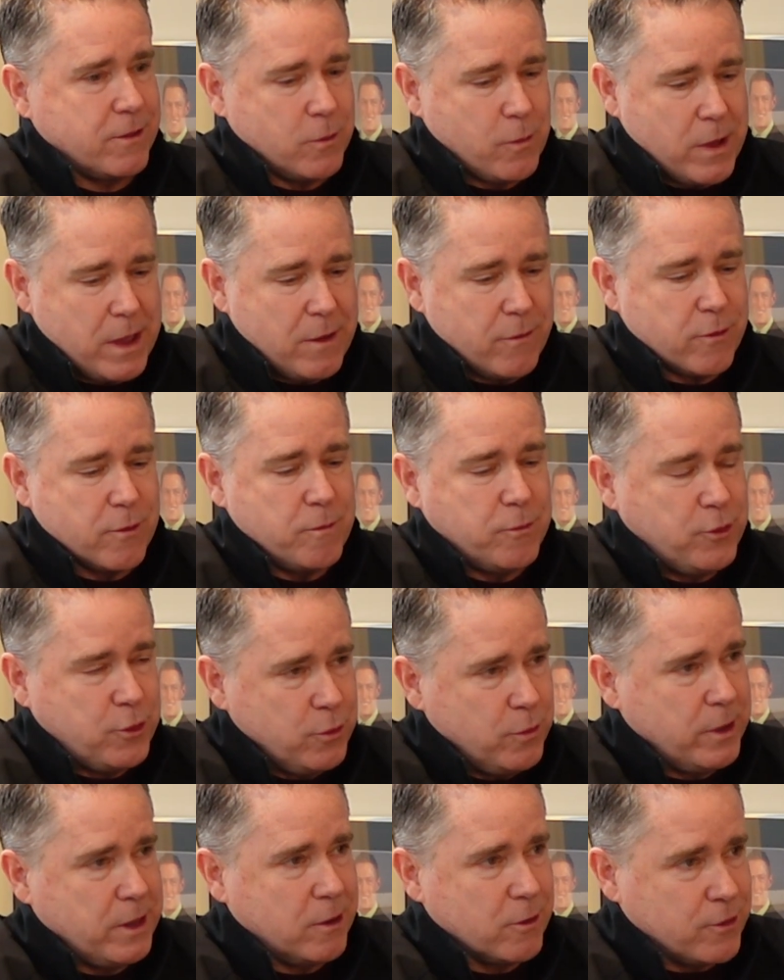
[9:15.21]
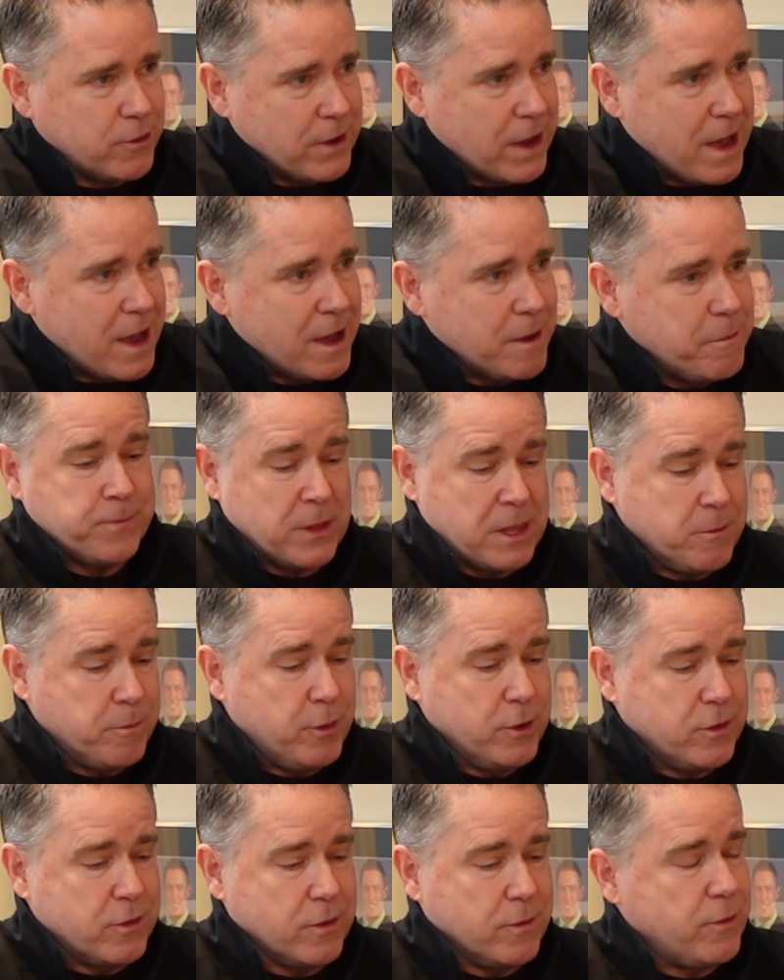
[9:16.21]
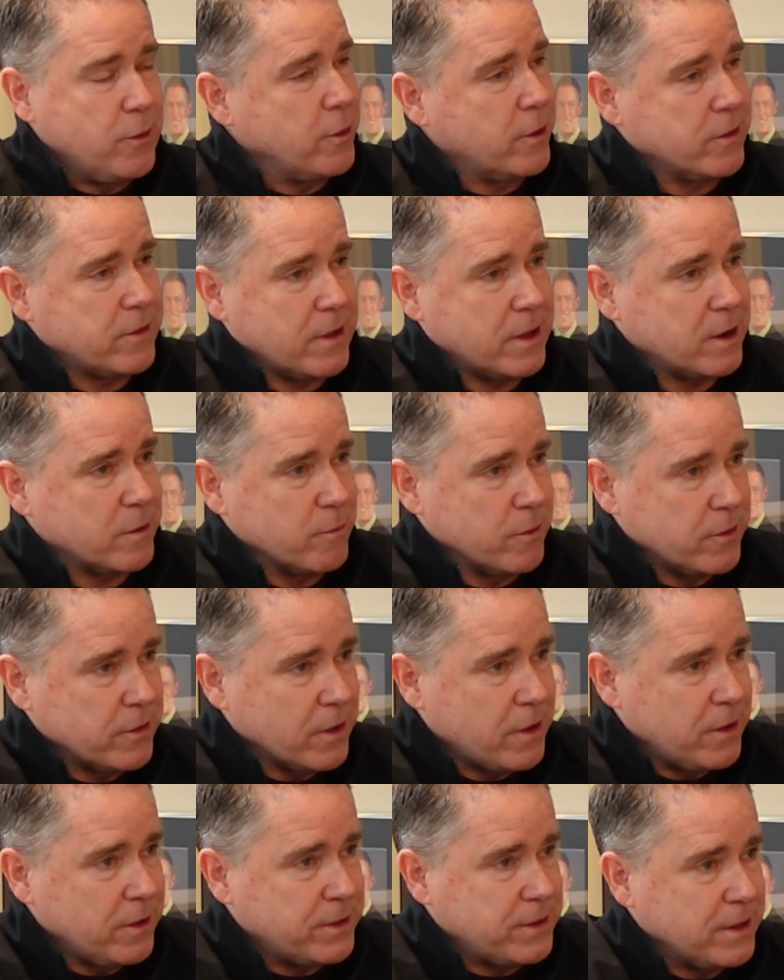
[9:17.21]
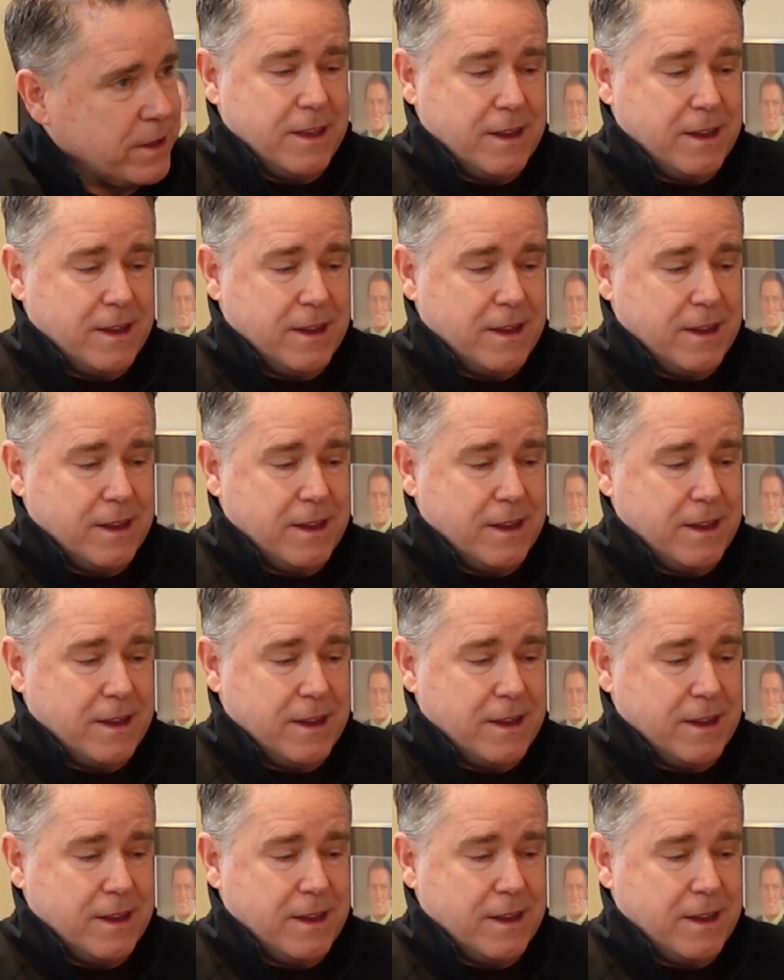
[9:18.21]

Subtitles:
away from doing your job and puts the focus on a result.